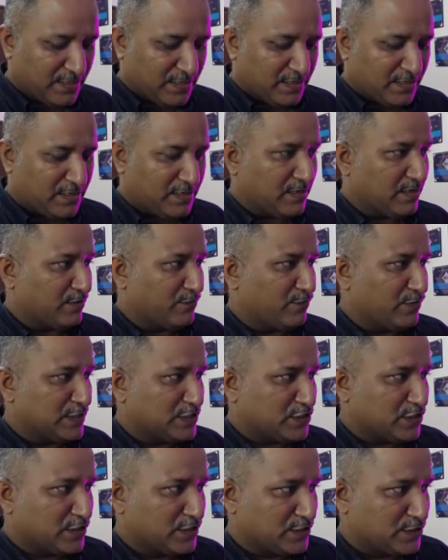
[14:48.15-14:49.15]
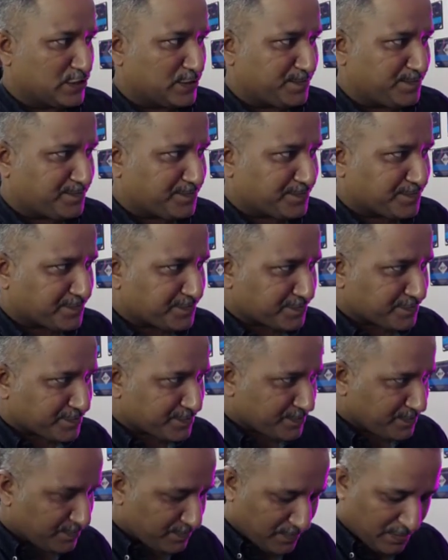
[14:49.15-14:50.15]
which is
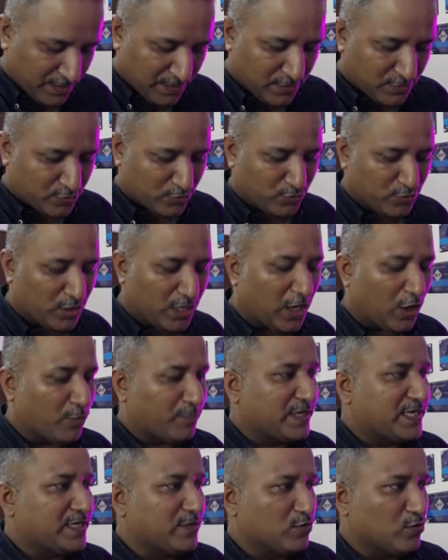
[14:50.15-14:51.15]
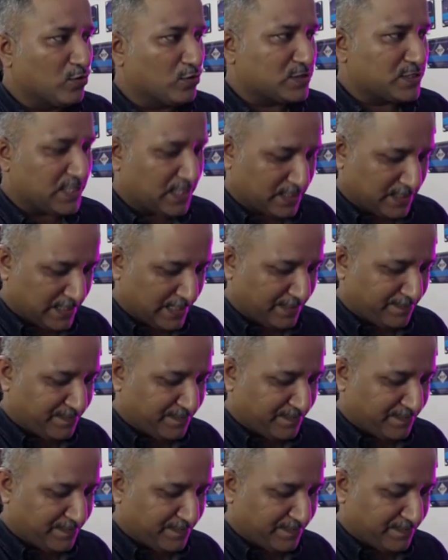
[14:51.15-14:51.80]
to know how many nodes are there.